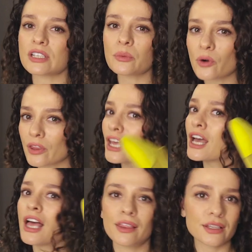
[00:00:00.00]
someone
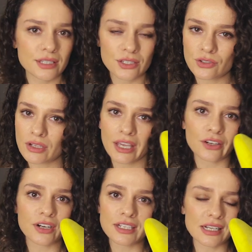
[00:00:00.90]
this is a
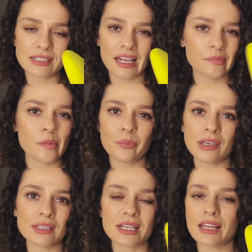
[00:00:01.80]
crazy statement
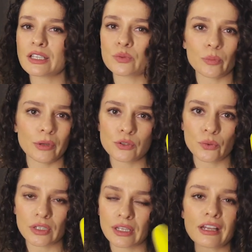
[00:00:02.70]
piece and this would be
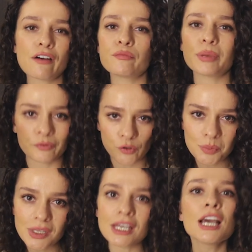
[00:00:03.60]
totally enough, but for
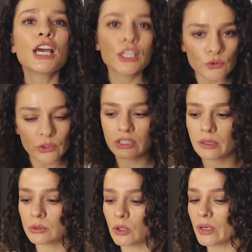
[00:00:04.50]
me you can
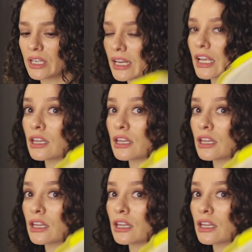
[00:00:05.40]
keep going, and I